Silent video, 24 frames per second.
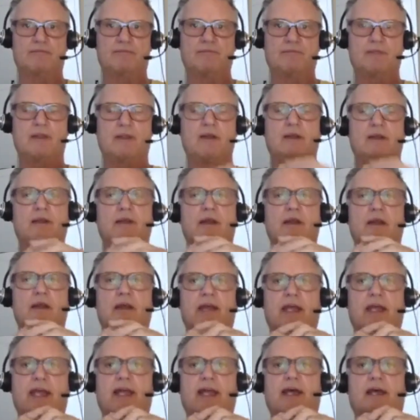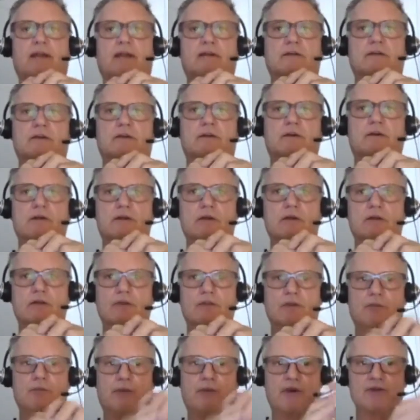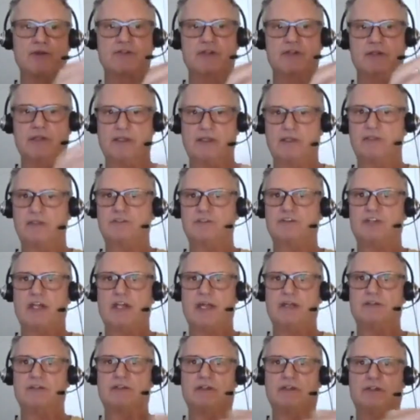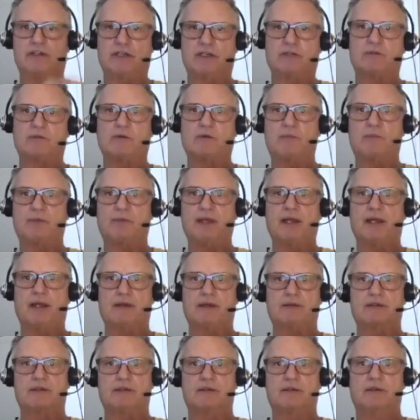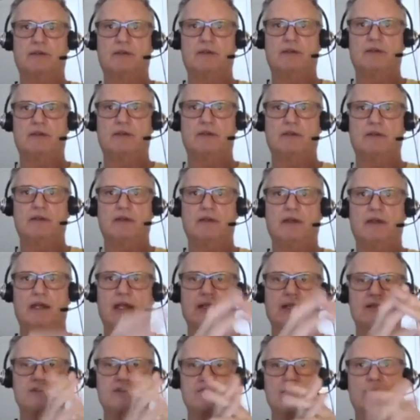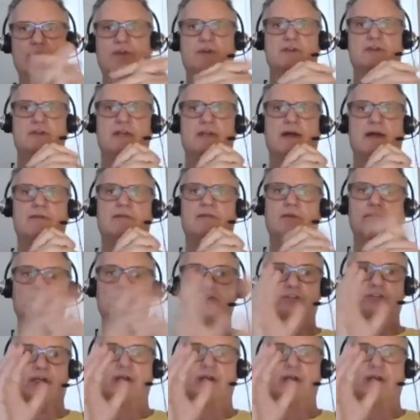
and the person didn't change and didn't repent. And so the devil judged them